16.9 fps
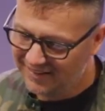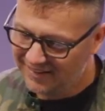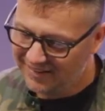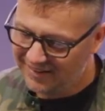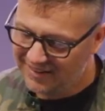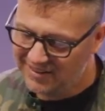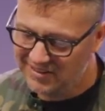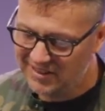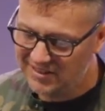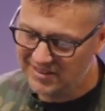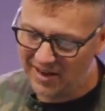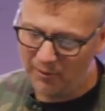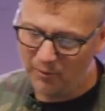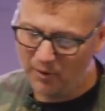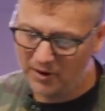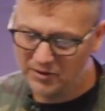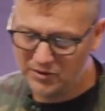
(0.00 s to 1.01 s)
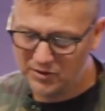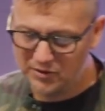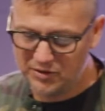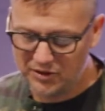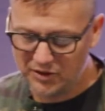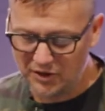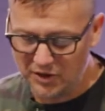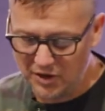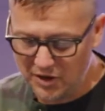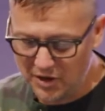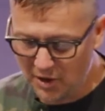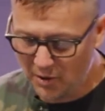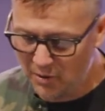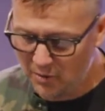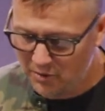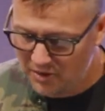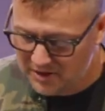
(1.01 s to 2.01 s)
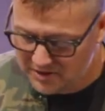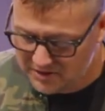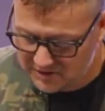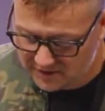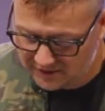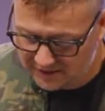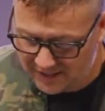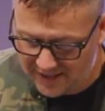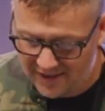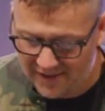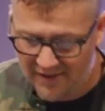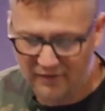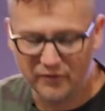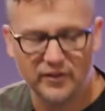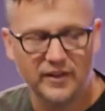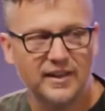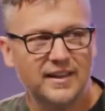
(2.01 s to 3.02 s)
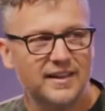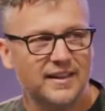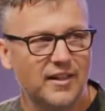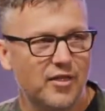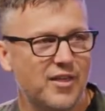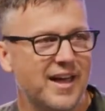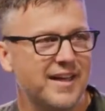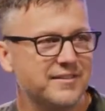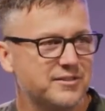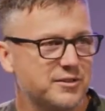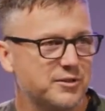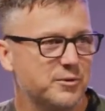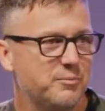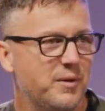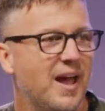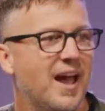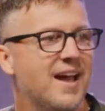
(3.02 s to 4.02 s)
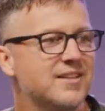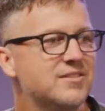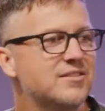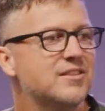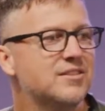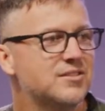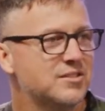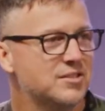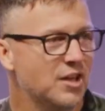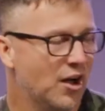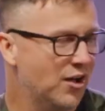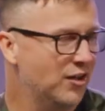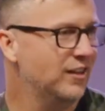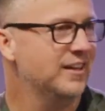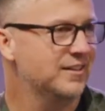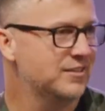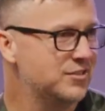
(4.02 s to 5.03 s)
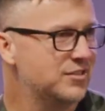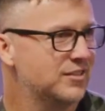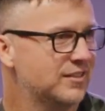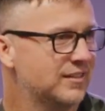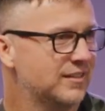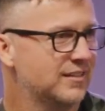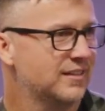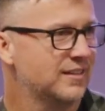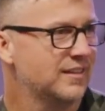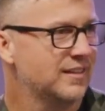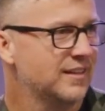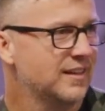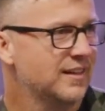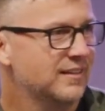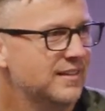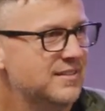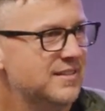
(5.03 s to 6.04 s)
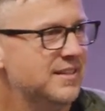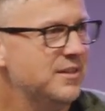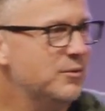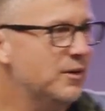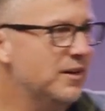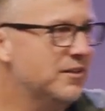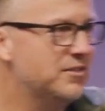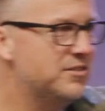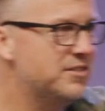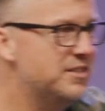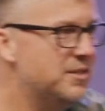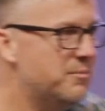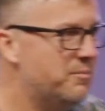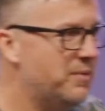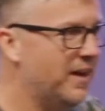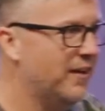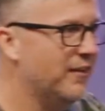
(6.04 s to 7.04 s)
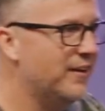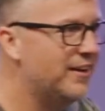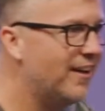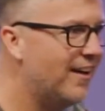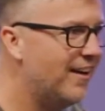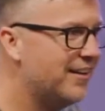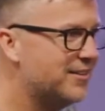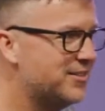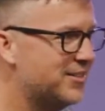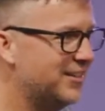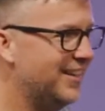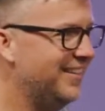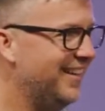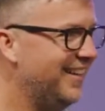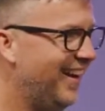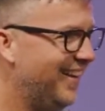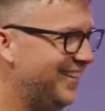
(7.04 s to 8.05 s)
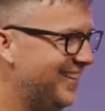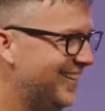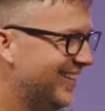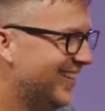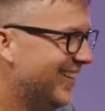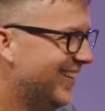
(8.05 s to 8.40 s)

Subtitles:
He says, "I want you to know this love that surpasses knowledge." Does anyone else see the paradox in that?